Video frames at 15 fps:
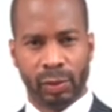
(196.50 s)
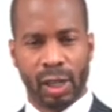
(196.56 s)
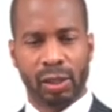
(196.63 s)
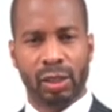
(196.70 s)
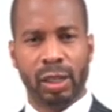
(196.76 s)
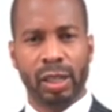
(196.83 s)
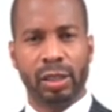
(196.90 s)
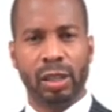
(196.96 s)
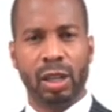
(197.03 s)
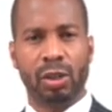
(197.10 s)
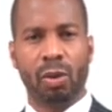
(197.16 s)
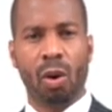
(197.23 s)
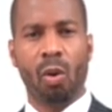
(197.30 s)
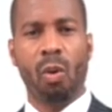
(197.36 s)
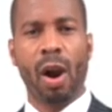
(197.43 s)
a solicitor
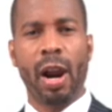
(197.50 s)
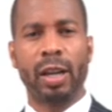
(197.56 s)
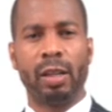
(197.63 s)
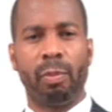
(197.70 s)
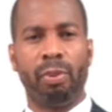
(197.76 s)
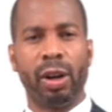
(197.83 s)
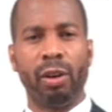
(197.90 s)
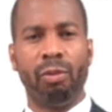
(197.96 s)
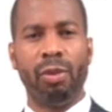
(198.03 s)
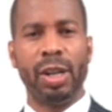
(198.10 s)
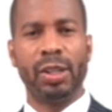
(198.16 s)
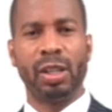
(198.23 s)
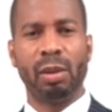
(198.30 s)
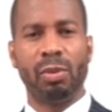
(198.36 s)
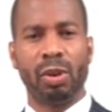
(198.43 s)
is required to bring
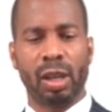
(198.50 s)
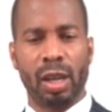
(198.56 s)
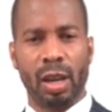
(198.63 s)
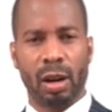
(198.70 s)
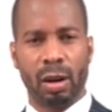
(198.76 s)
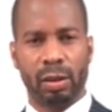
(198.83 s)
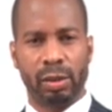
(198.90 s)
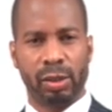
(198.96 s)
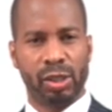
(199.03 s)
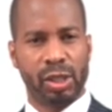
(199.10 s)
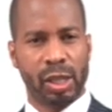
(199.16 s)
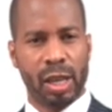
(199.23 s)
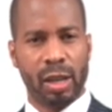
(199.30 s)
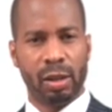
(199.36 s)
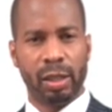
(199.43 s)
reasonable care,
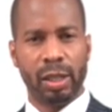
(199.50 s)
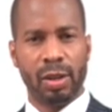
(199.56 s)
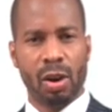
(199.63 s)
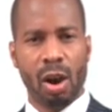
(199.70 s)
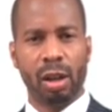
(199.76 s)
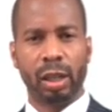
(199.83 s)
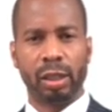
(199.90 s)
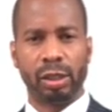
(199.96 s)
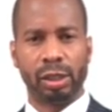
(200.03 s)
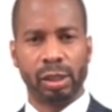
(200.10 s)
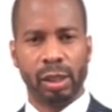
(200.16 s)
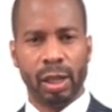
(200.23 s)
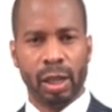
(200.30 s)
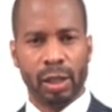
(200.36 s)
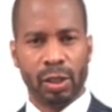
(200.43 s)
skill, and knowledge
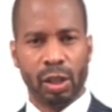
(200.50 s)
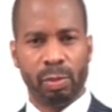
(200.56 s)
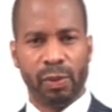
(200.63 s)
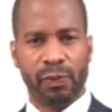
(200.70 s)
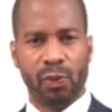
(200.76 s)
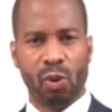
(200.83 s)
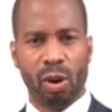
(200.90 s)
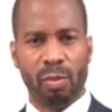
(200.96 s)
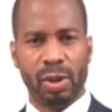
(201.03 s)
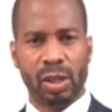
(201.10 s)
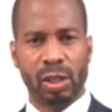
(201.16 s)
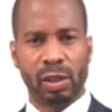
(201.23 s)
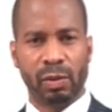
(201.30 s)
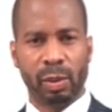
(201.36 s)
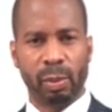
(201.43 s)
to the
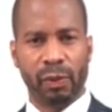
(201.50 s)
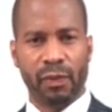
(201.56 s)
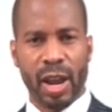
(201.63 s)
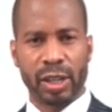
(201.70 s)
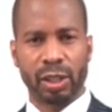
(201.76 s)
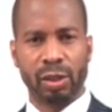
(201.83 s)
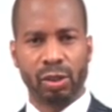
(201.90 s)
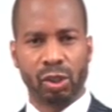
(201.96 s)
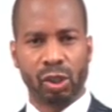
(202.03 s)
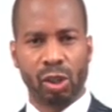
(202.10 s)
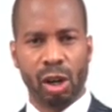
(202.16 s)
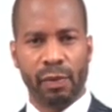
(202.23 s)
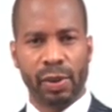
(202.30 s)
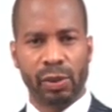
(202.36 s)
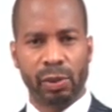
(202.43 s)
performance of the professional
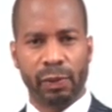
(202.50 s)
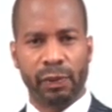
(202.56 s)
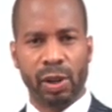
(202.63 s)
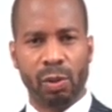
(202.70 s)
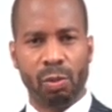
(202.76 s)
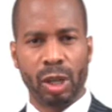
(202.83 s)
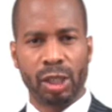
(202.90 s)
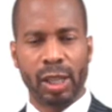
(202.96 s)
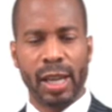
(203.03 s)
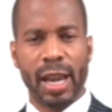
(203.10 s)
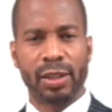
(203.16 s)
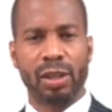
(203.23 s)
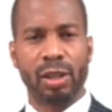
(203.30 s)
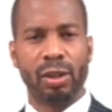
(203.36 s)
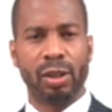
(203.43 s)
service within which he
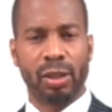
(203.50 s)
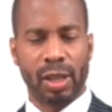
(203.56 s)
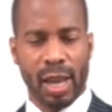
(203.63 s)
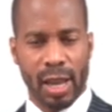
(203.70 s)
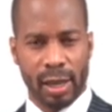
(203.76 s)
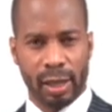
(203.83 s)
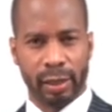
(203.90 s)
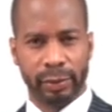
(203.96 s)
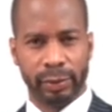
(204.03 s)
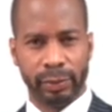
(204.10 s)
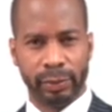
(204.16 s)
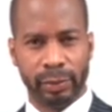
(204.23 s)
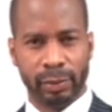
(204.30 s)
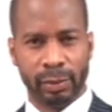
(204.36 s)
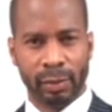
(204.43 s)
has undertaken.
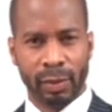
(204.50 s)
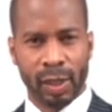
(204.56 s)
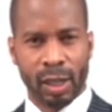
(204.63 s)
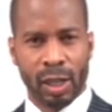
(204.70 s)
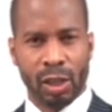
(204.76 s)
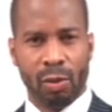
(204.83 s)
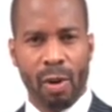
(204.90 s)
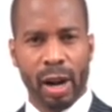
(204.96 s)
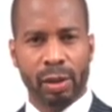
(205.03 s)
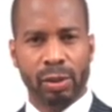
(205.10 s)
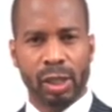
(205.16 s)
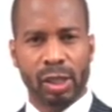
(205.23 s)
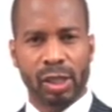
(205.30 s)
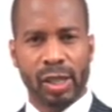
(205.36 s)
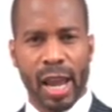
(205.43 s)
The
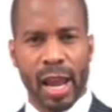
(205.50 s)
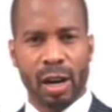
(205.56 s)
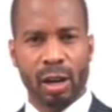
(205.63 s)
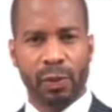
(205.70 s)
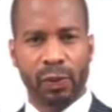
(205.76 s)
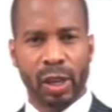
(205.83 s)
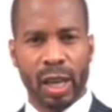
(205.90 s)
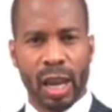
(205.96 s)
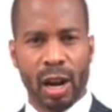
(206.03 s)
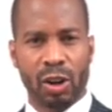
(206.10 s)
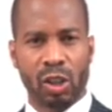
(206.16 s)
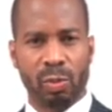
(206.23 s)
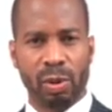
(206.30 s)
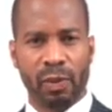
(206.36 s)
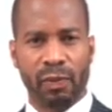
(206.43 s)
requisite standard of care
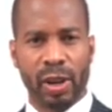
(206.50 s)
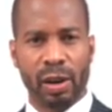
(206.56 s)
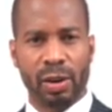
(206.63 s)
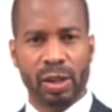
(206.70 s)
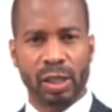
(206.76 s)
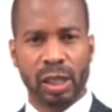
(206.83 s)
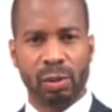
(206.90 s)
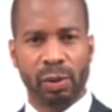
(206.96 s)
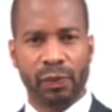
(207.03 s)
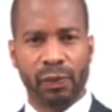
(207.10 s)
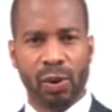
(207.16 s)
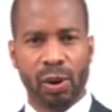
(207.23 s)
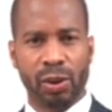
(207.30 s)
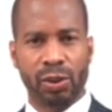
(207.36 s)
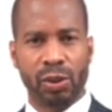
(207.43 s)
has been variously
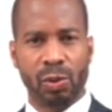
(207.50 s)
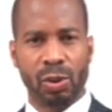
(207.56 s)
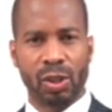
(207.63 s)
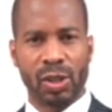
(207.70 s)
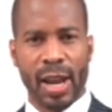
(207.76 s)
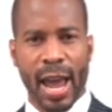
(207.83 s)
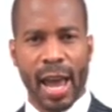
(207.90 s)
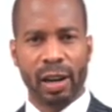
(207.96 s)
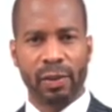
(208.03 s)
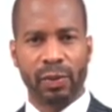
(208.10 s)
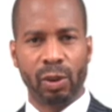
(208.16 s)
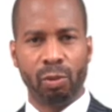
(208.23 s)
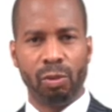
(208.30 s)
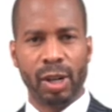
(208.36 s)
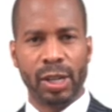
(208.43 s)
referred to as that of
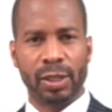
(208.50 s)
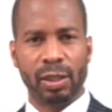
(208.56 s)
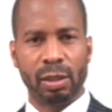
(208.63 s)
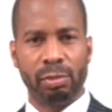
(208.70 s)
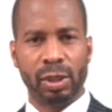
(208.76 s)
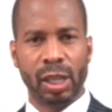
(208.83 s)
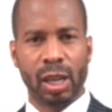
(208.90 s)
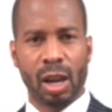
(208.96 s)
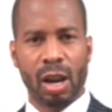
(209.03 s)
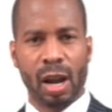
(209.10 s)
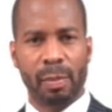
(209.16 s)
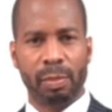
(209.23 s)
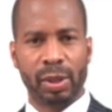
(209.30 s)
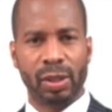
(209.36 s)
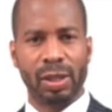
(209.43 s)
the reasonably
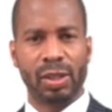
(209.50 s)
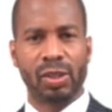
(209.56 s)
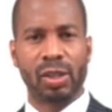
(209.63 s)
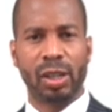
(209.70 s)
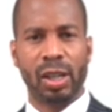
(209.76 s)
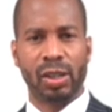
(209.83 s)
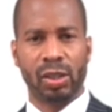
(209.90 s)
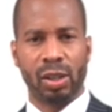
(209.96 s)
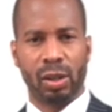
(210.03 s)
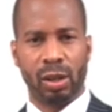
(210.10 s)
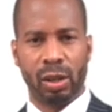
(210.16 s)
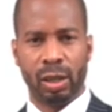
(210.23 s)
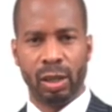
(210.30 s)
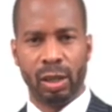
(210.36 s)
competent solicitor,